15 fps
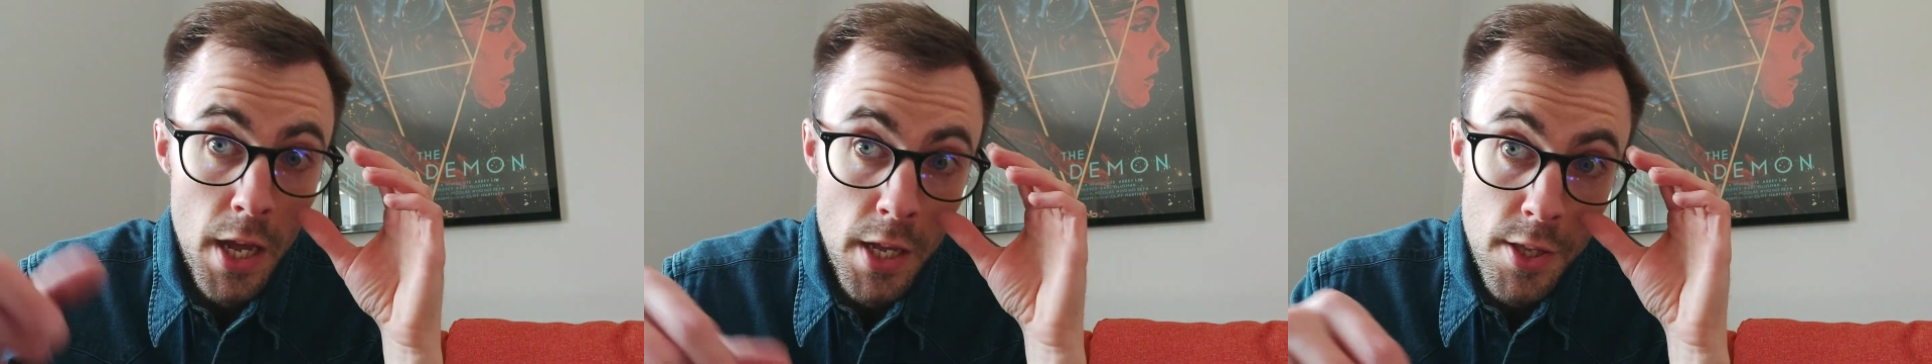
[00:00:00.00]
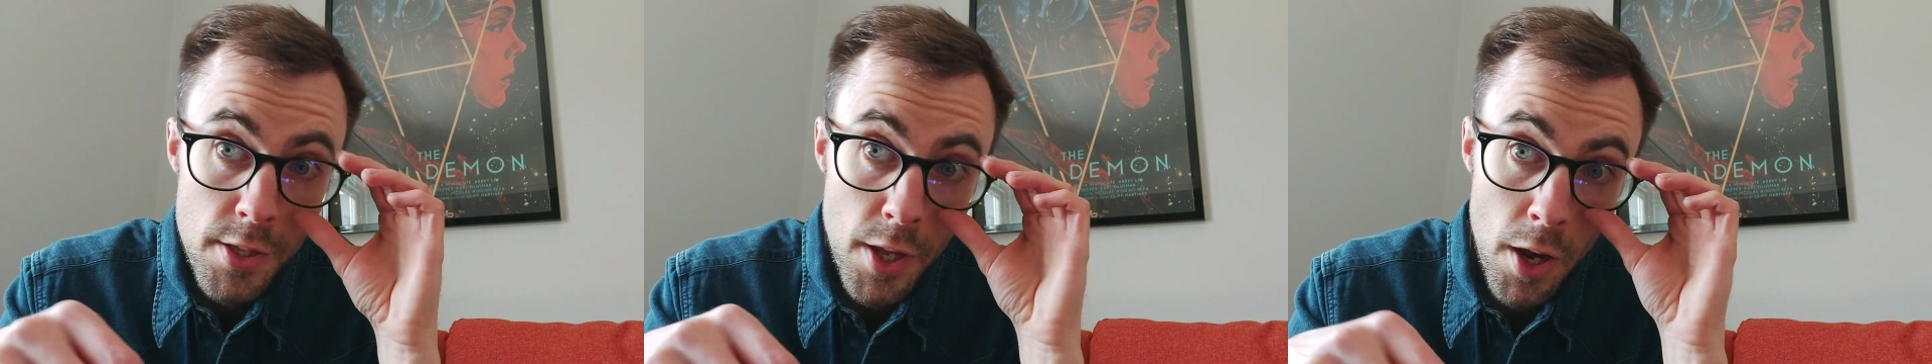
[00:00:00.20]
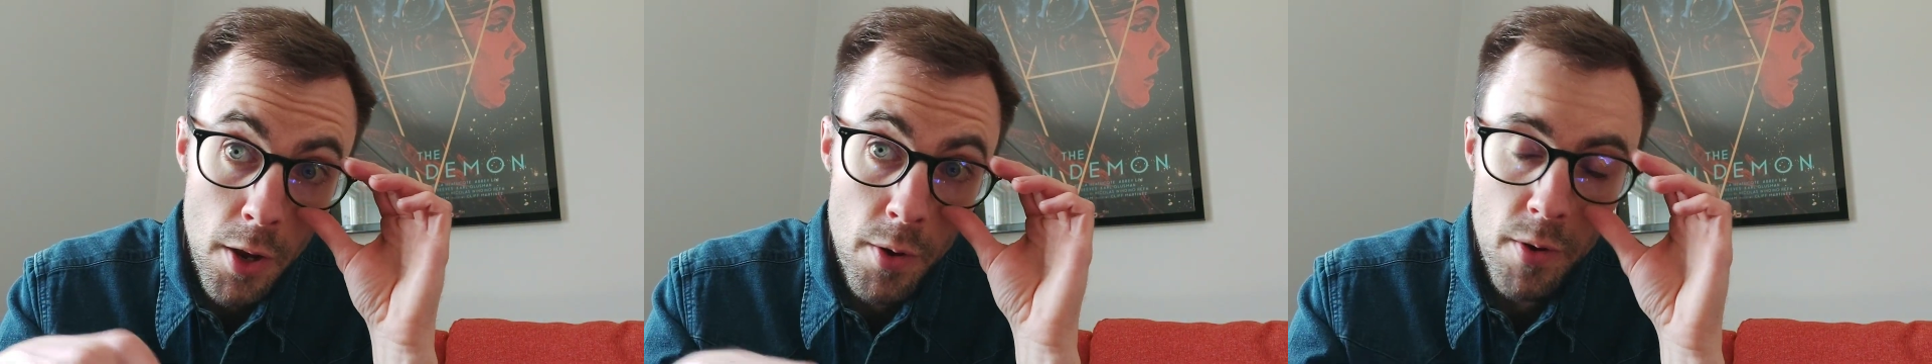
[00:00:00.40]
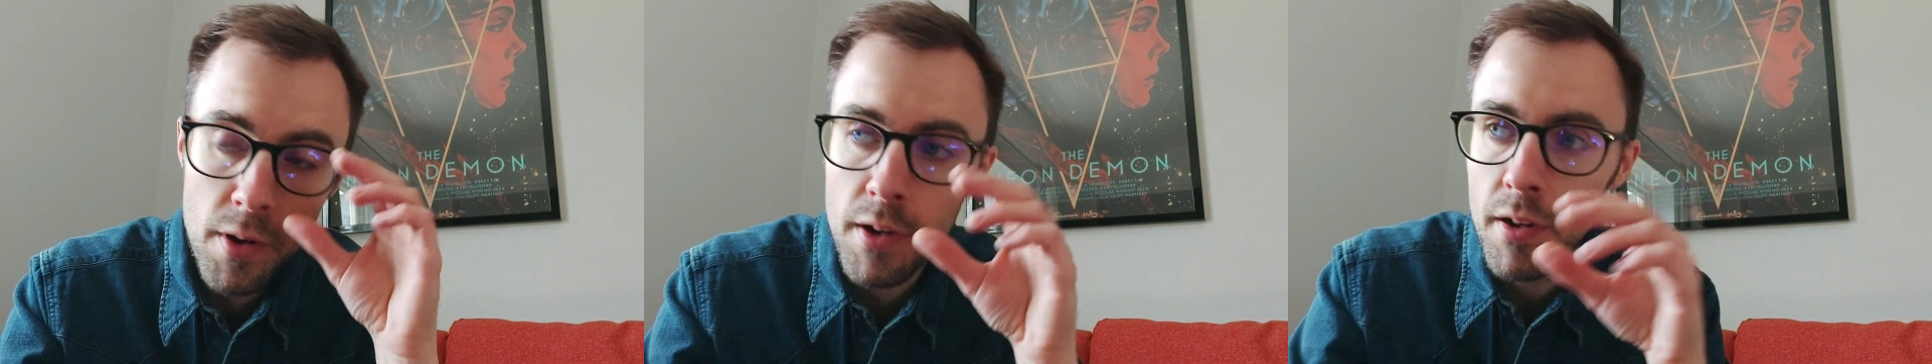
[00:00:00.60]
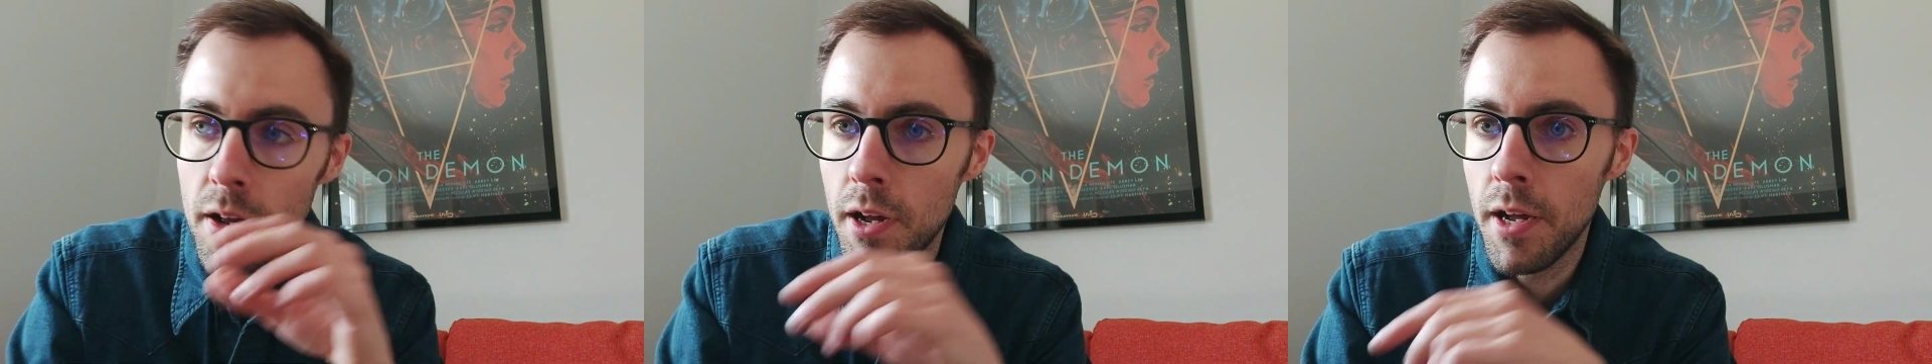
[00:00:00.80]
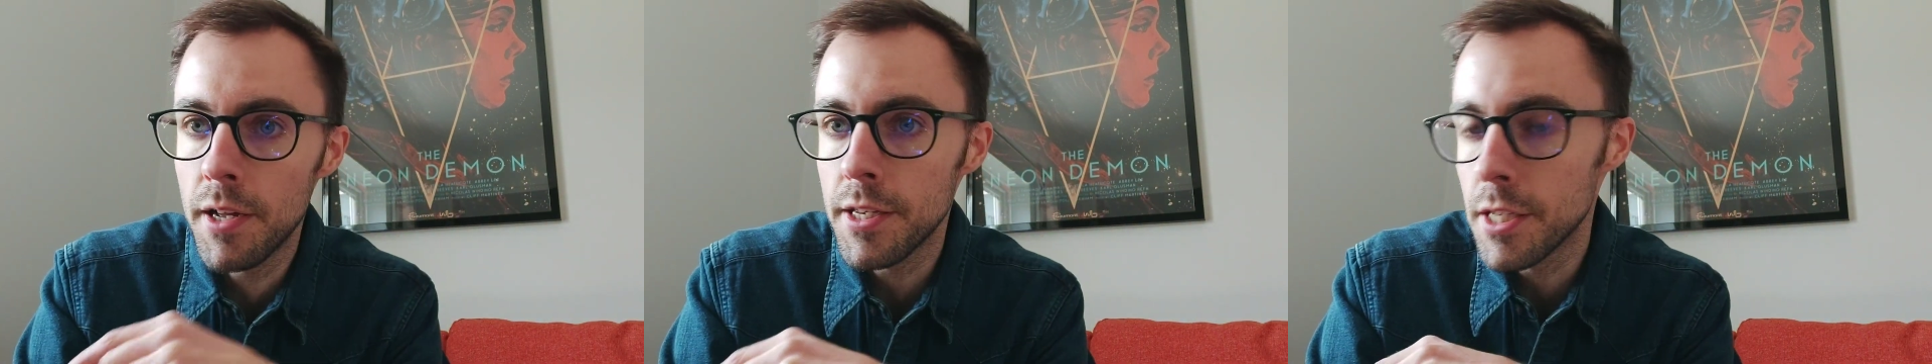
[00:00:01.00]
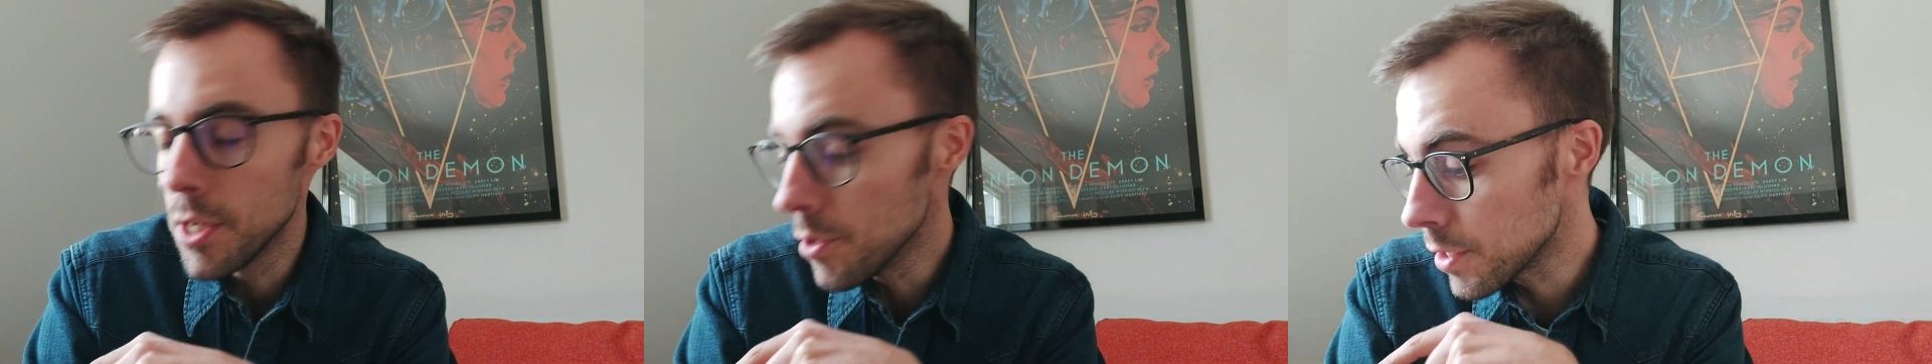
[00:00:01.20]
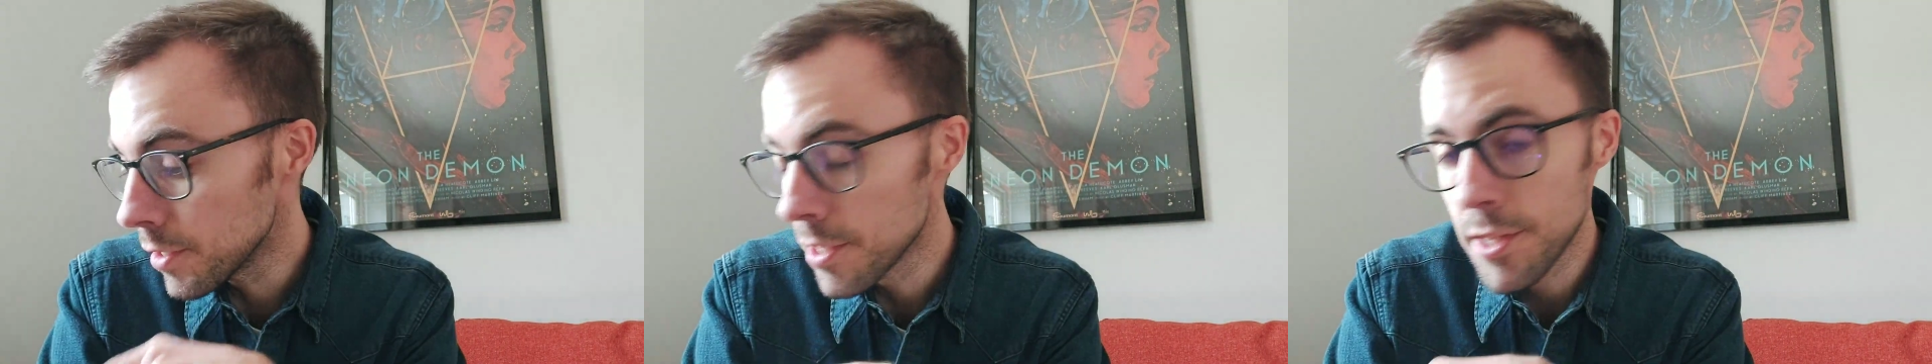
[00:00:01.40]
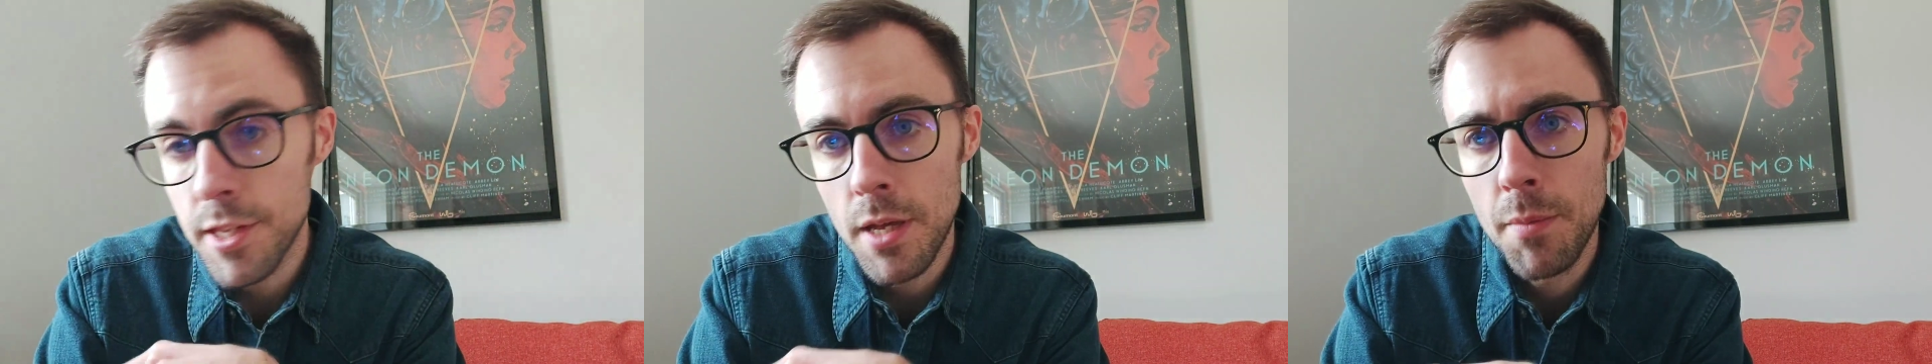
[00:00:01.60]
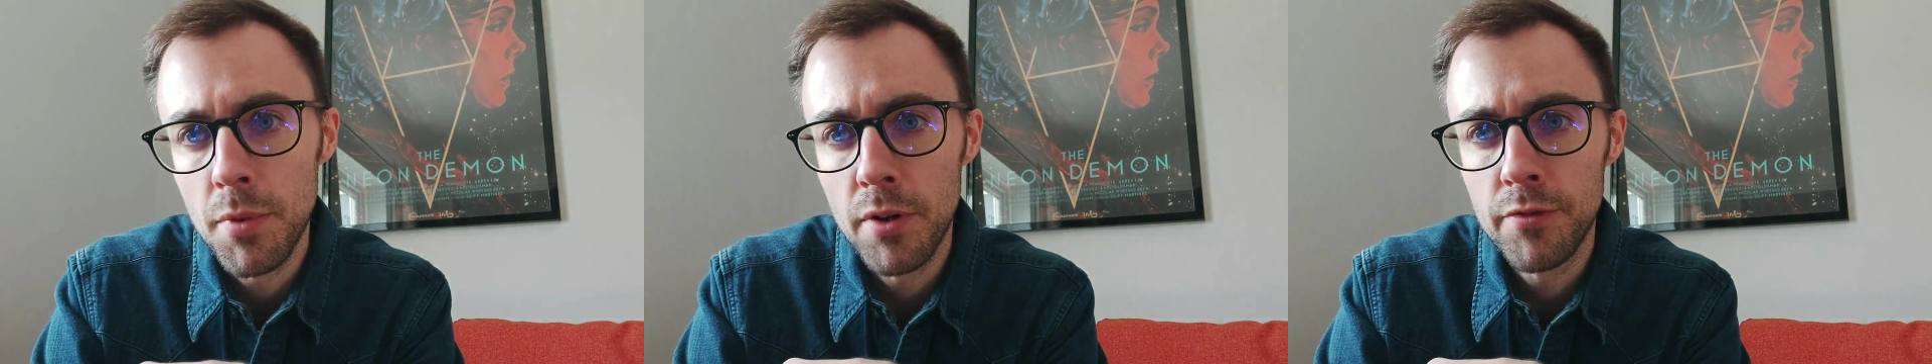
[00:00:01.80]
So using the
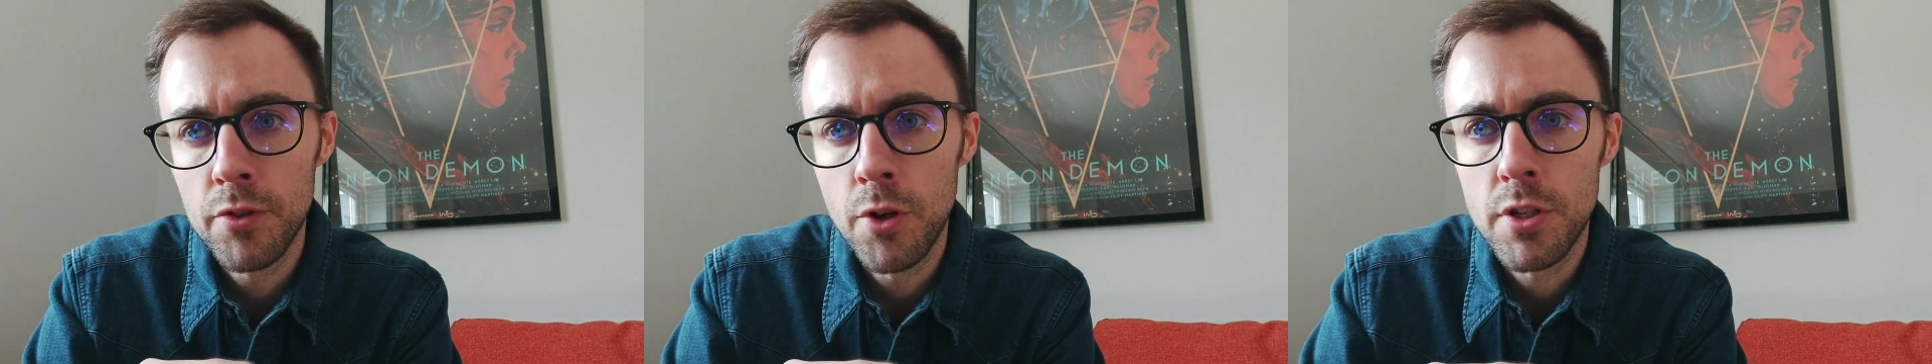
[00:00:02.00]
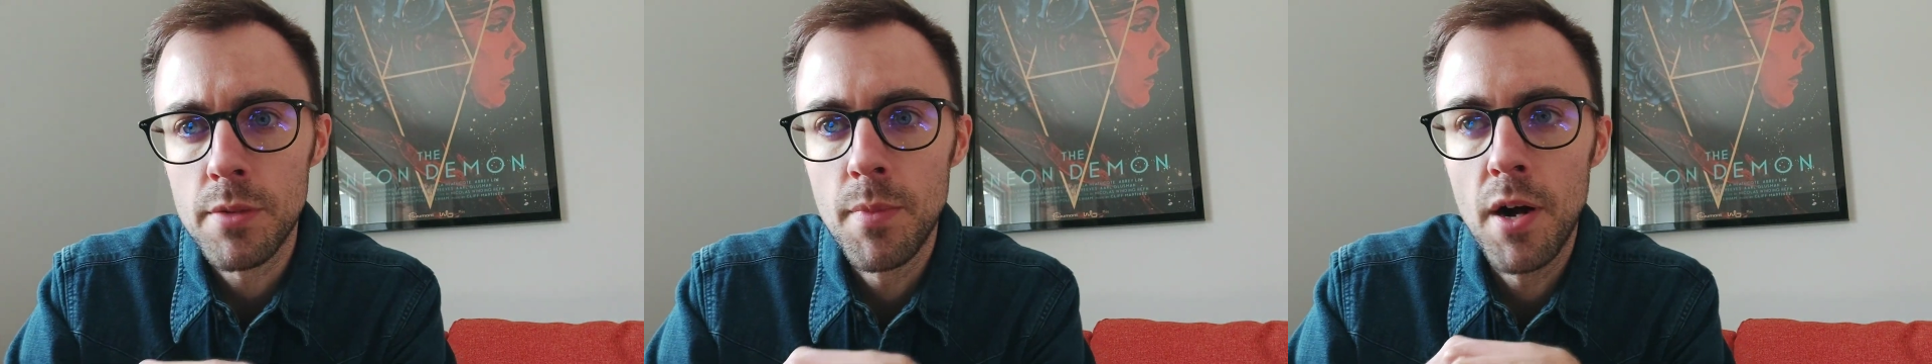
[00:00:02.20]
symbol of Dr.